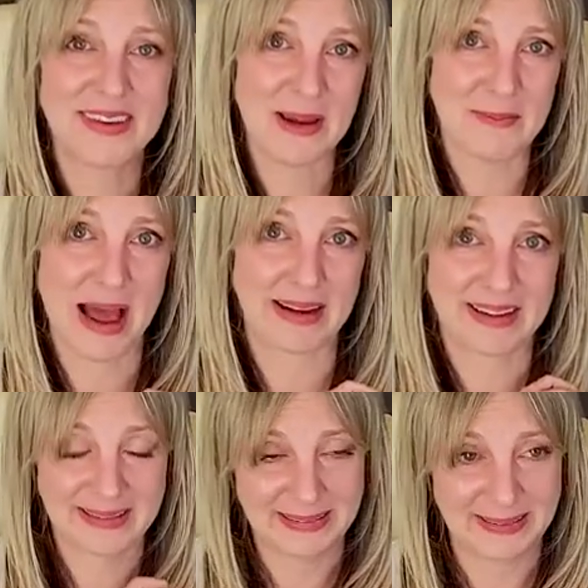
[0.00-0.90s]
came back
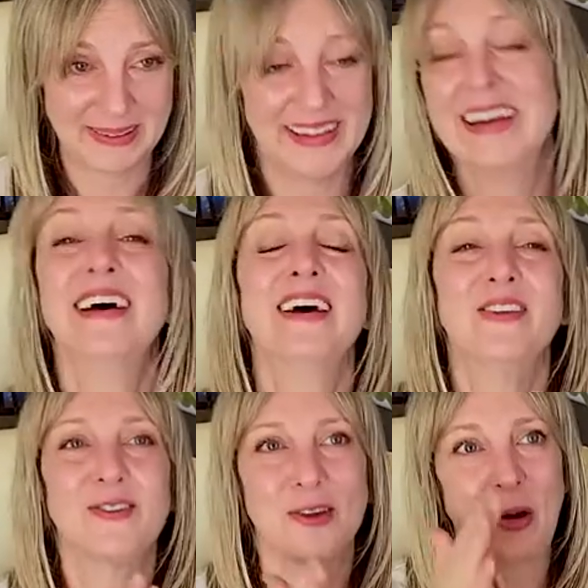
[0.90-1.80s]
clear.
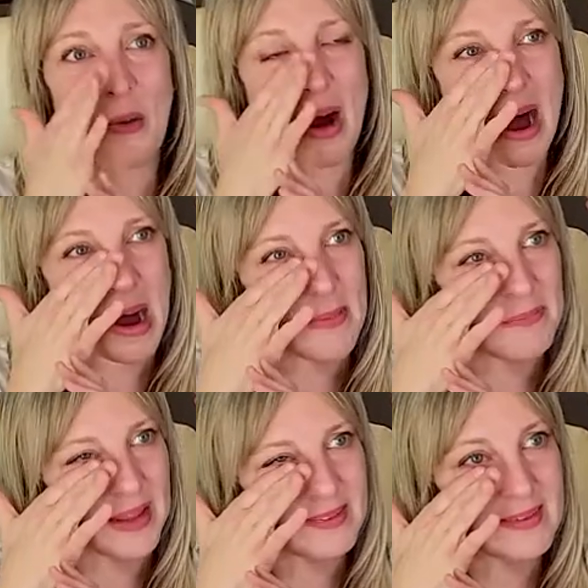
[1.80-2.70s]
So,
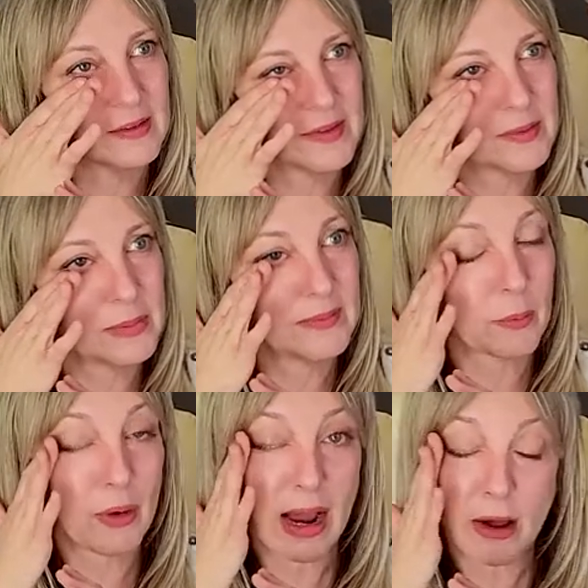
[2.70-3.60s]
that still doesn't mean
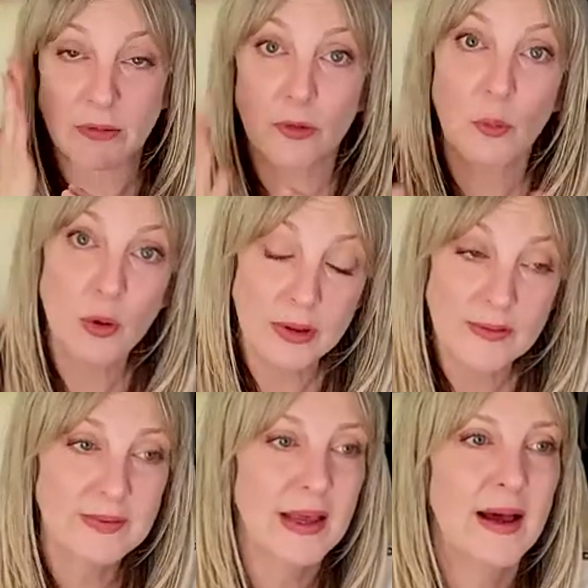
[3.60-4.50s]
that we're out of the
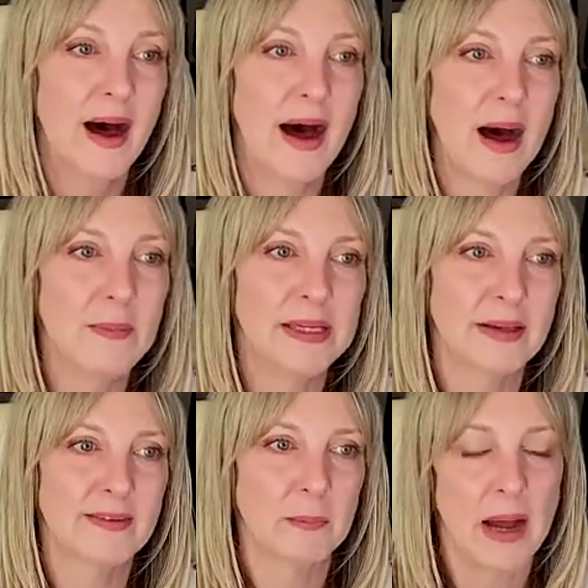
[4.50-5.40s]
woods,
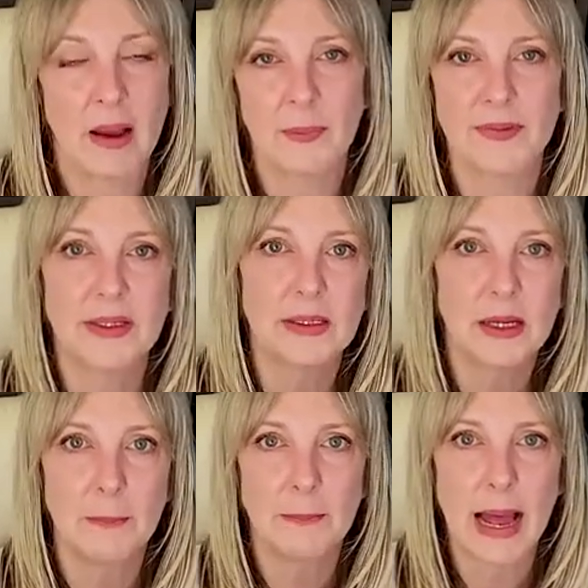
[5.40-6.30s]
because the biopsy can
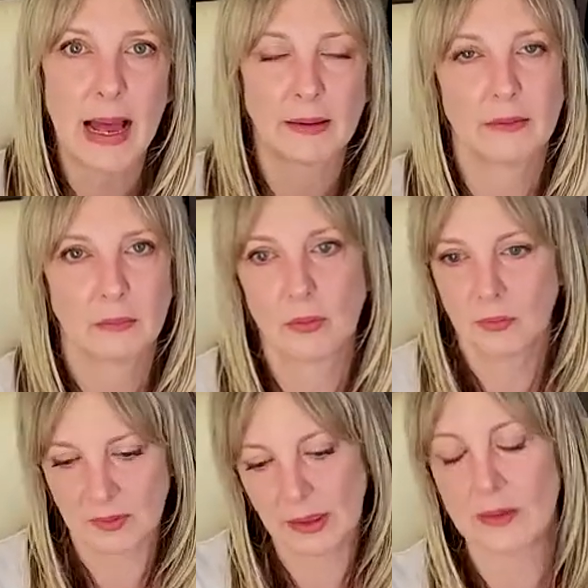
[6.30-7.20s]
come back.
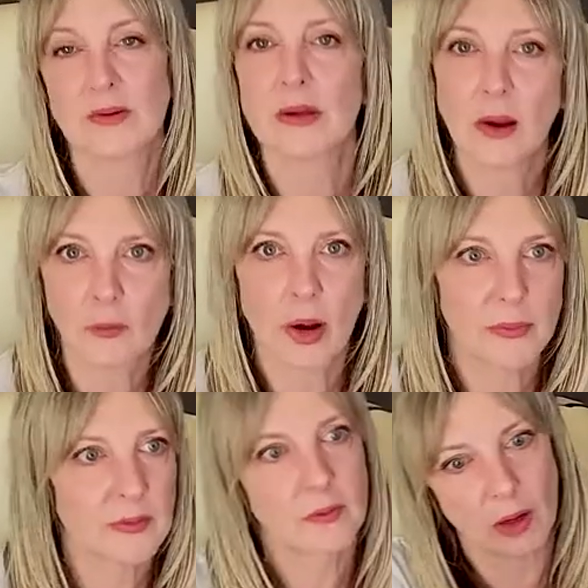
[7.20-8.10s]
Well, it's, I guess, a
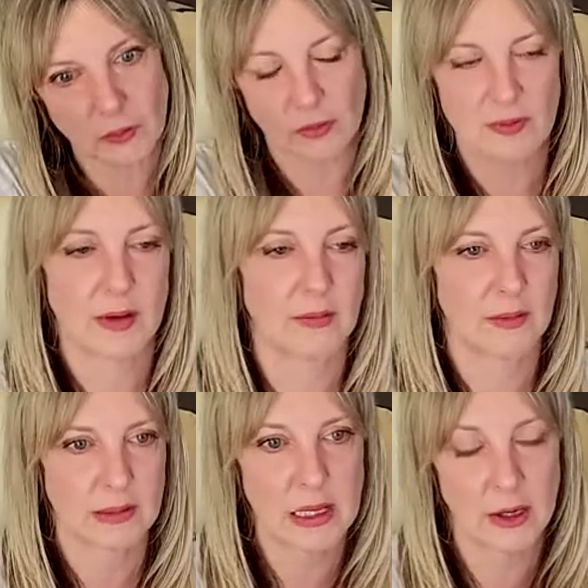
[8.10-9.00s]
necropsy. They're actually sending
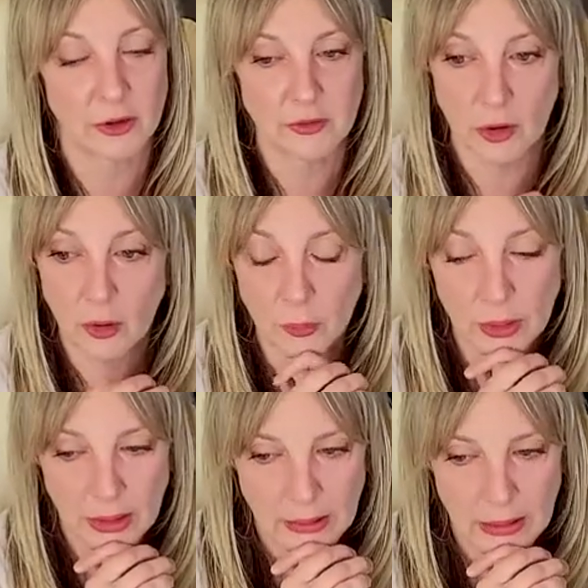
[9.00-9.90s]
the entire toe,